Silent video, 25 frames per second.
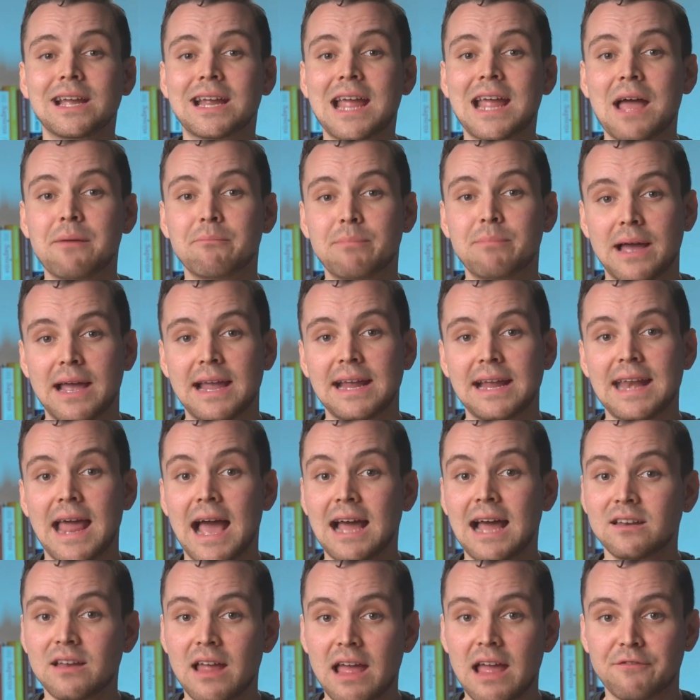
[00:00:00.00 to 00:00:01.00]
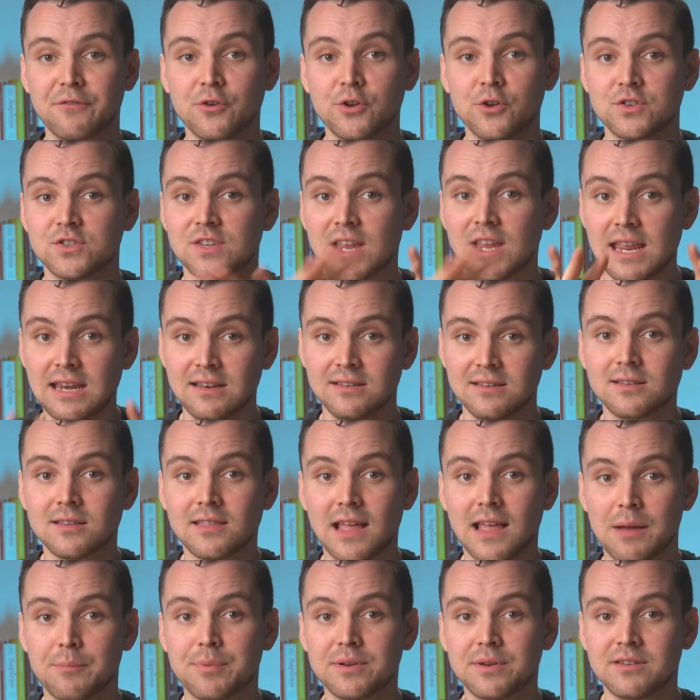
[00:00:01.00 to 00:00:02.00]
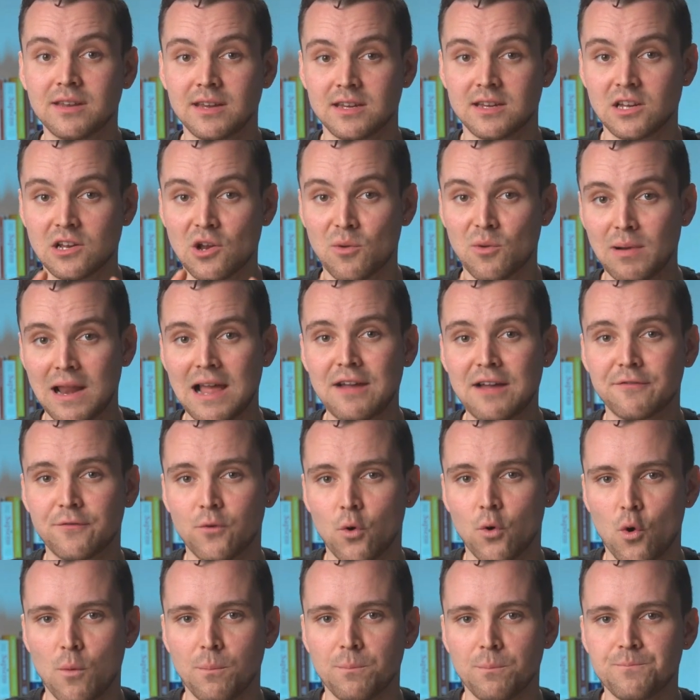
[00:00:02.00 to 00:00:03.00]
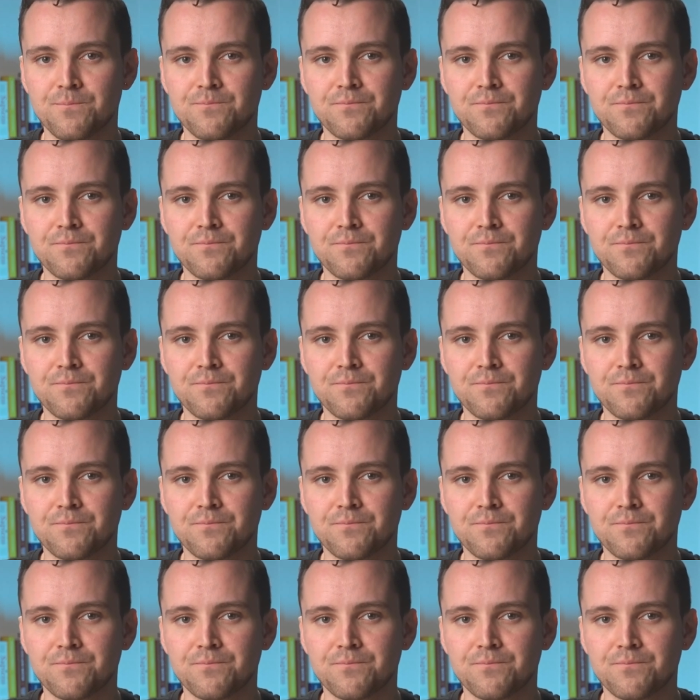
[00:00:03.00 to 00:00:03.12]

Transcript: campaign and efforts into that particular platform.